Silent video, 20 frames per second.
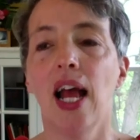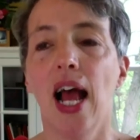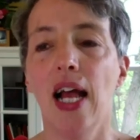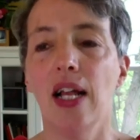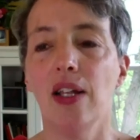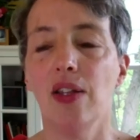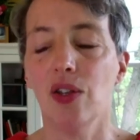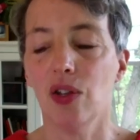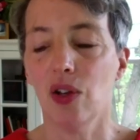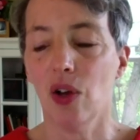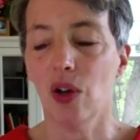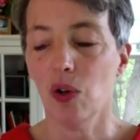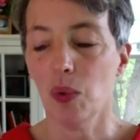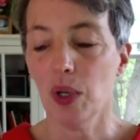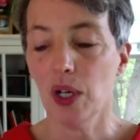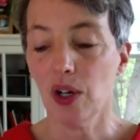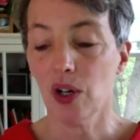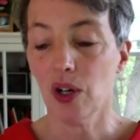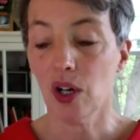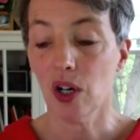And so we
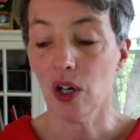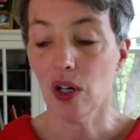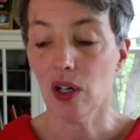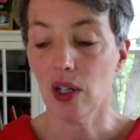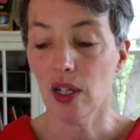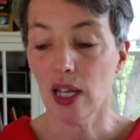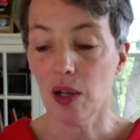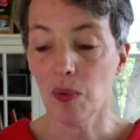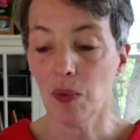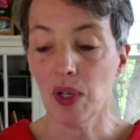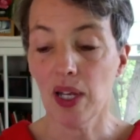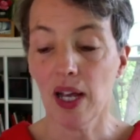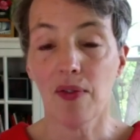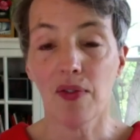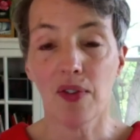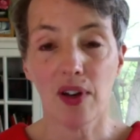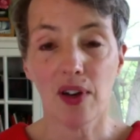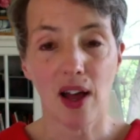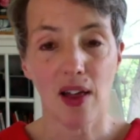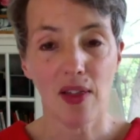are currently, we have
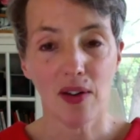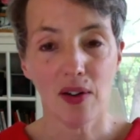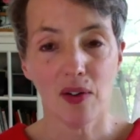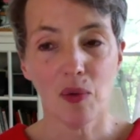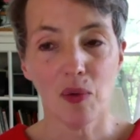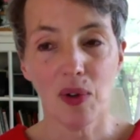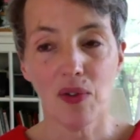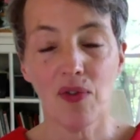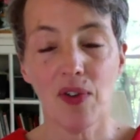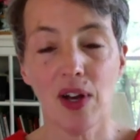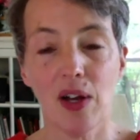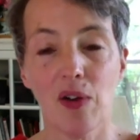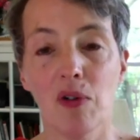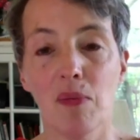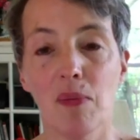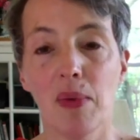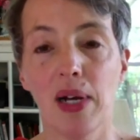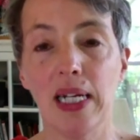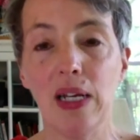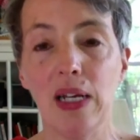another, we have federal
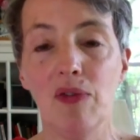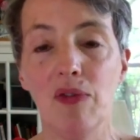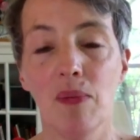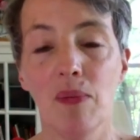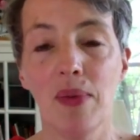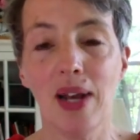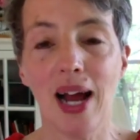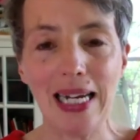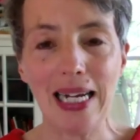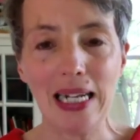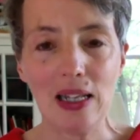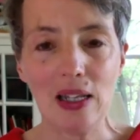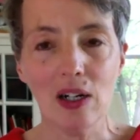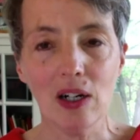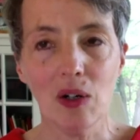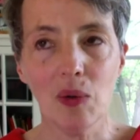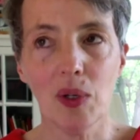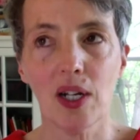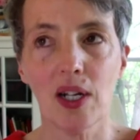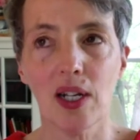money from NIDILRR,
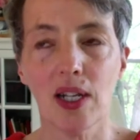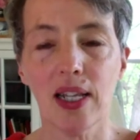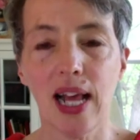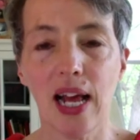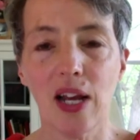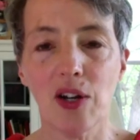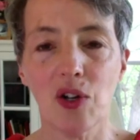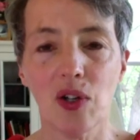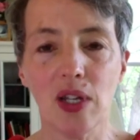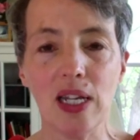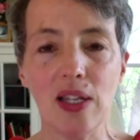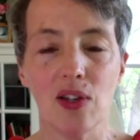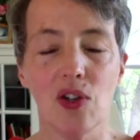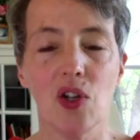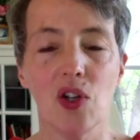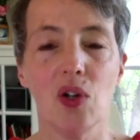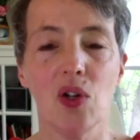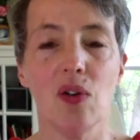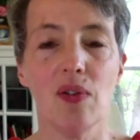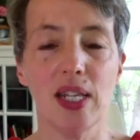which is the National
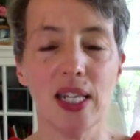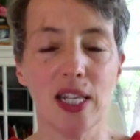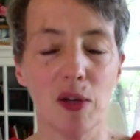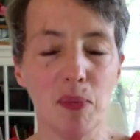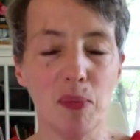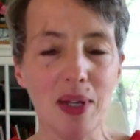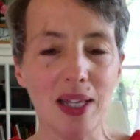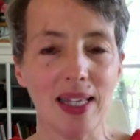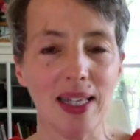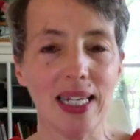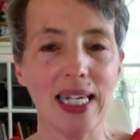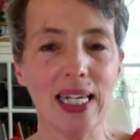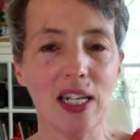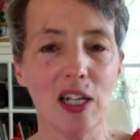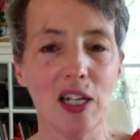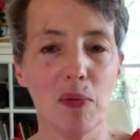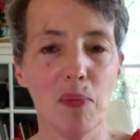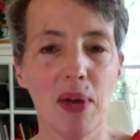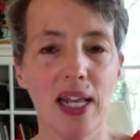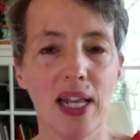Institute of Disability,
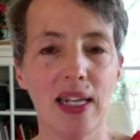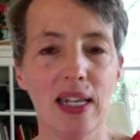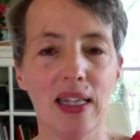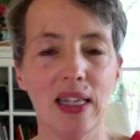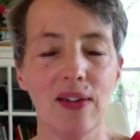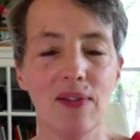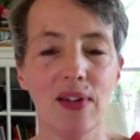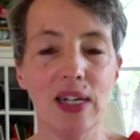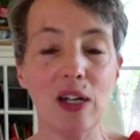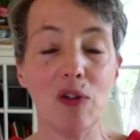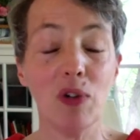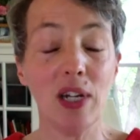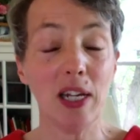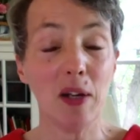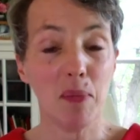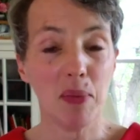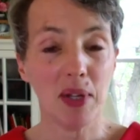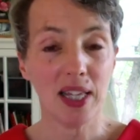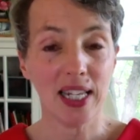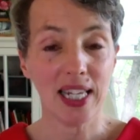Independent Living and
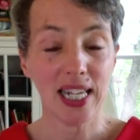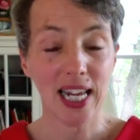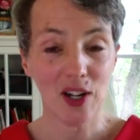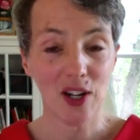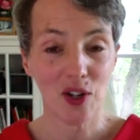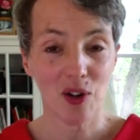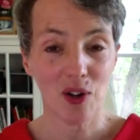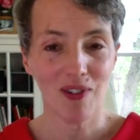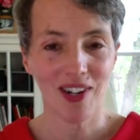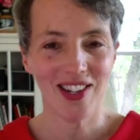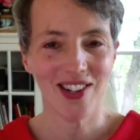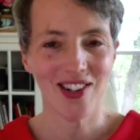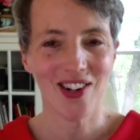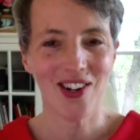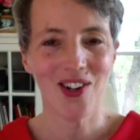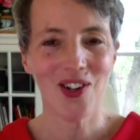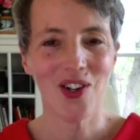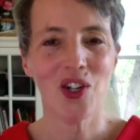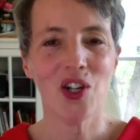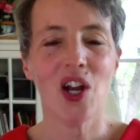Rehabilitation
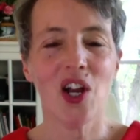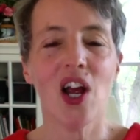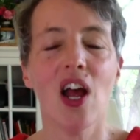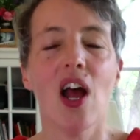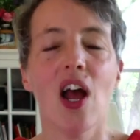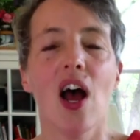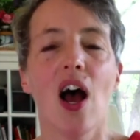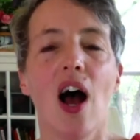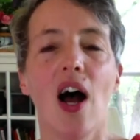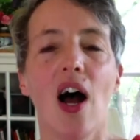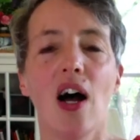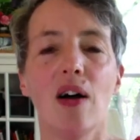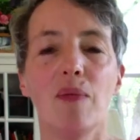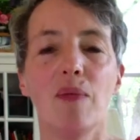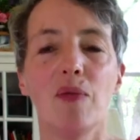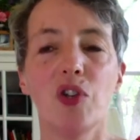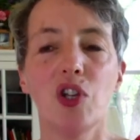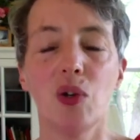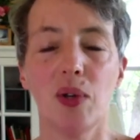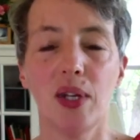Research, um,
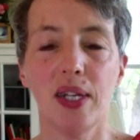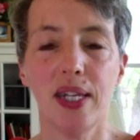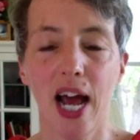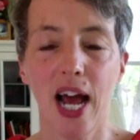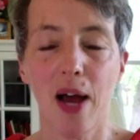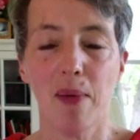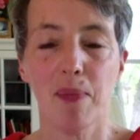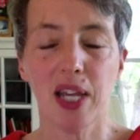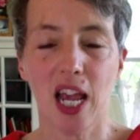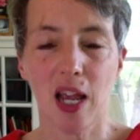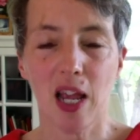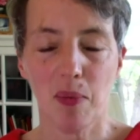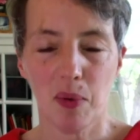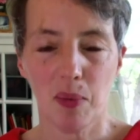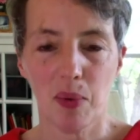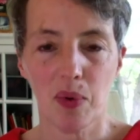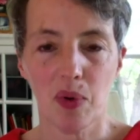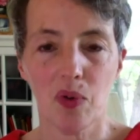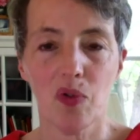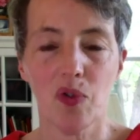to adapt
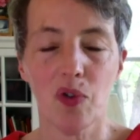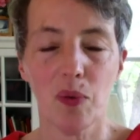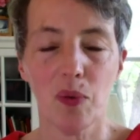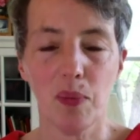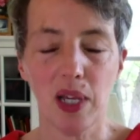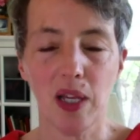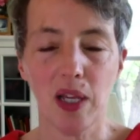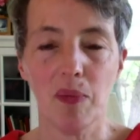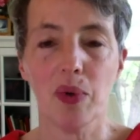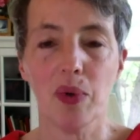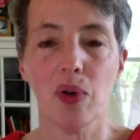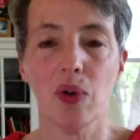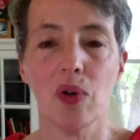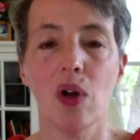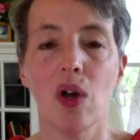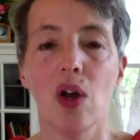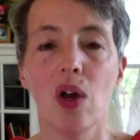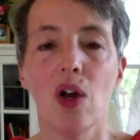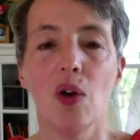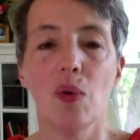CAPABLE for
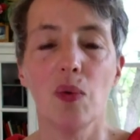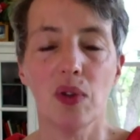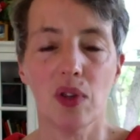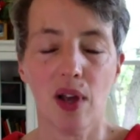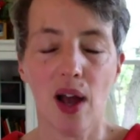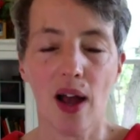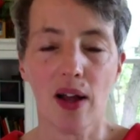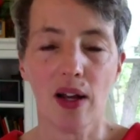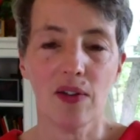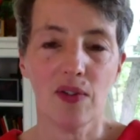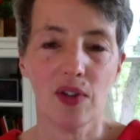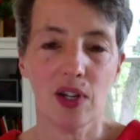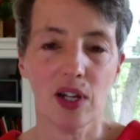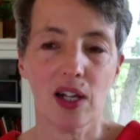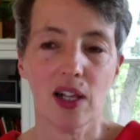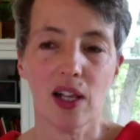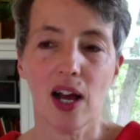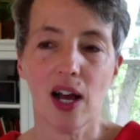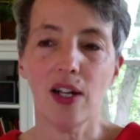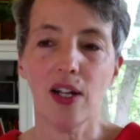people with
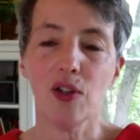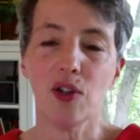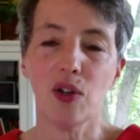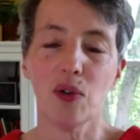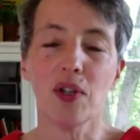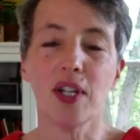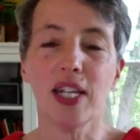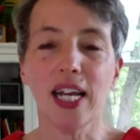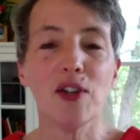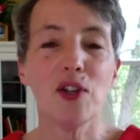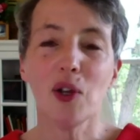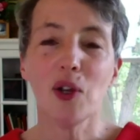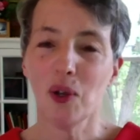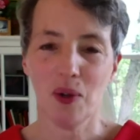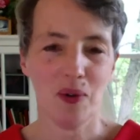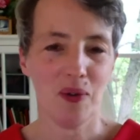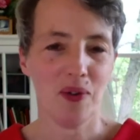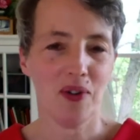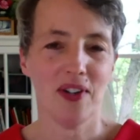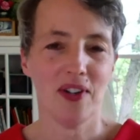cognitive decline. So stay
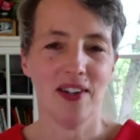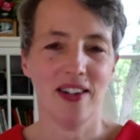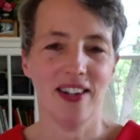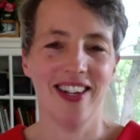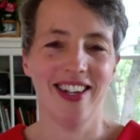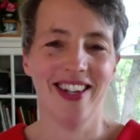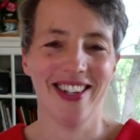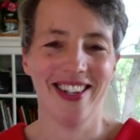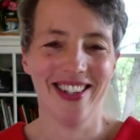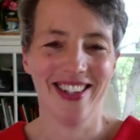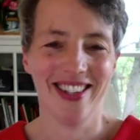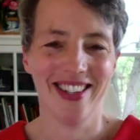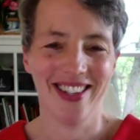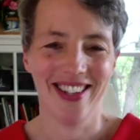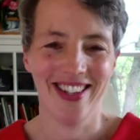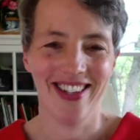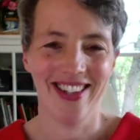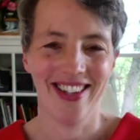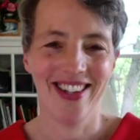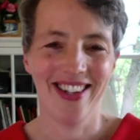tuned.
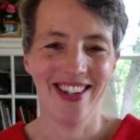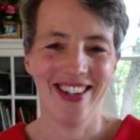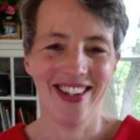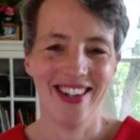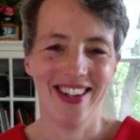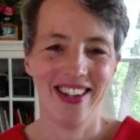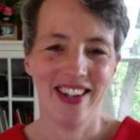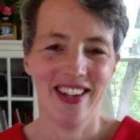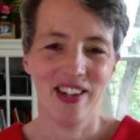That,